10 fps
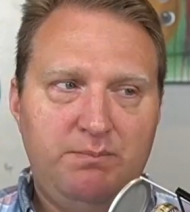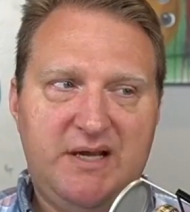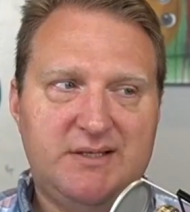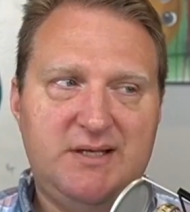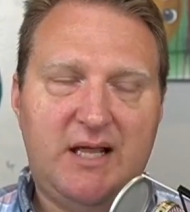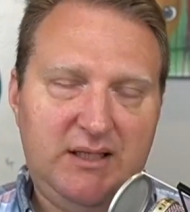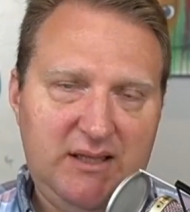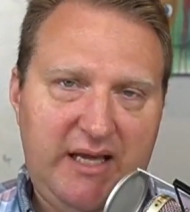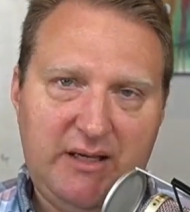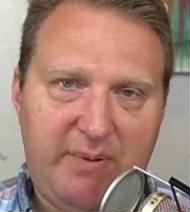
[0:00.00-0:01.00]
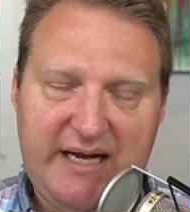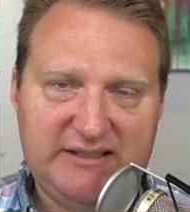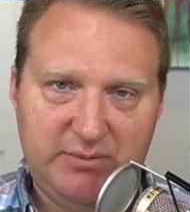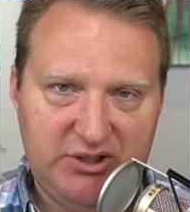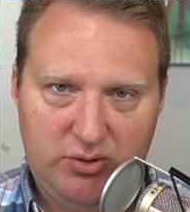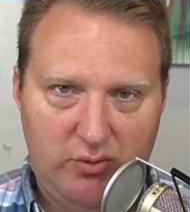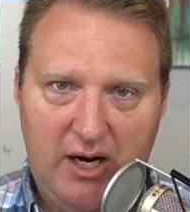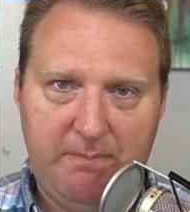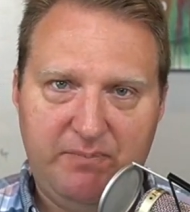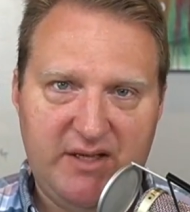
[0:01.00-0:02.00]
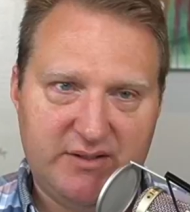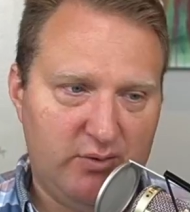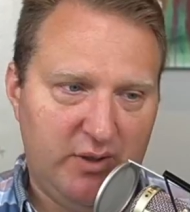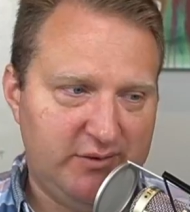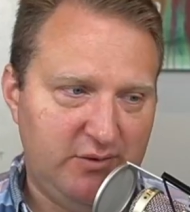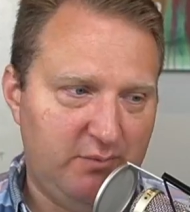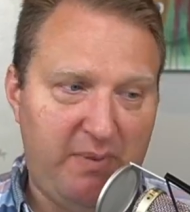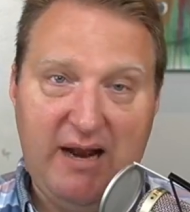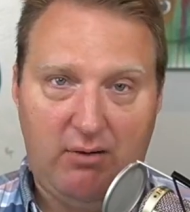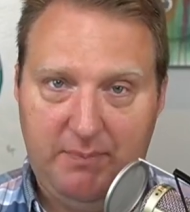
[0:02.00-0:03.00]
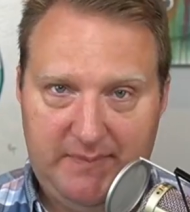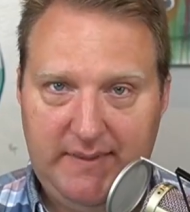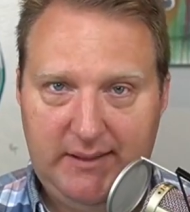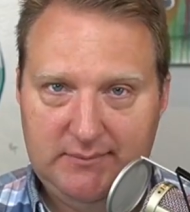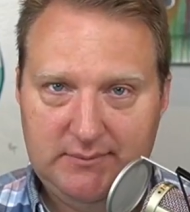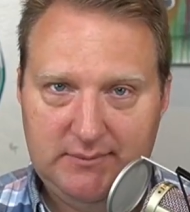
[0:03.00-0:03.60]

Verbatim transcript: because nothing they could possibly screw up is going to bankrupt me.